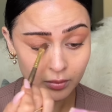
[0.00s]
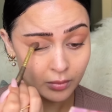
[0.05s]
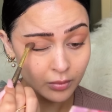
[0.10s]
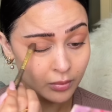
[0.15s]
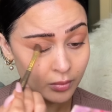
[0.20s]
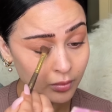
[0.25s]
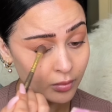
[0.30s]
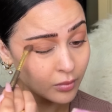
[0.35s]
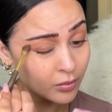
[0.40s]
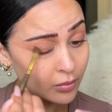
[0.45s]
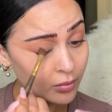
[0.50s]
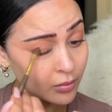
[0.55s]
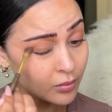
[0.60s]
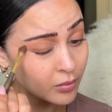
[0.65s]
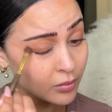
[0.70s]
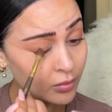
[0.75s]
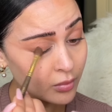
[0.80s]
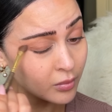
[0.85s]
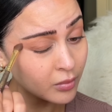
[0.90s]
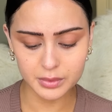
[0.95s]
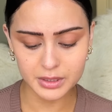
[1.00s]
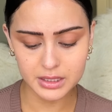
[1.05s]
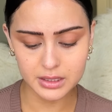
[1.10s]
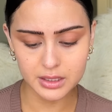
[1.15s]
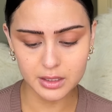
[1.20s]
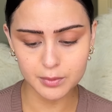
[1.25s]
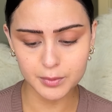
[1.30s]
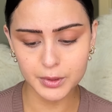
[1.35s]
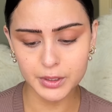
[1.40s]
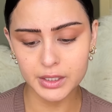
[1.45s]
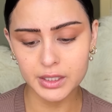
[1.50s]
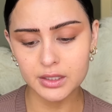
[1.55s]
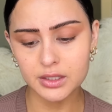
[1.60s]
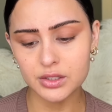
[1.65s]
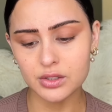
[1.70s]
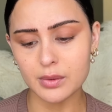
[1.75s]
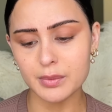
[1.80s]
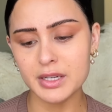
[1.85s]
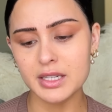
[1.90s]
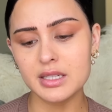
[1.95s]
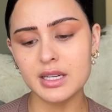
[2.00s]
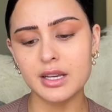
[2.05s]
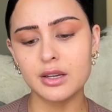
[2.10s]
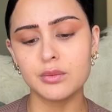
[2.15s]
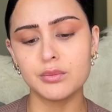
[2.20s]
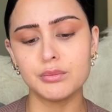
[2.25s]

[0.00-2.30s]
I'm gonna go in a little bit deeper. So I'm gonna take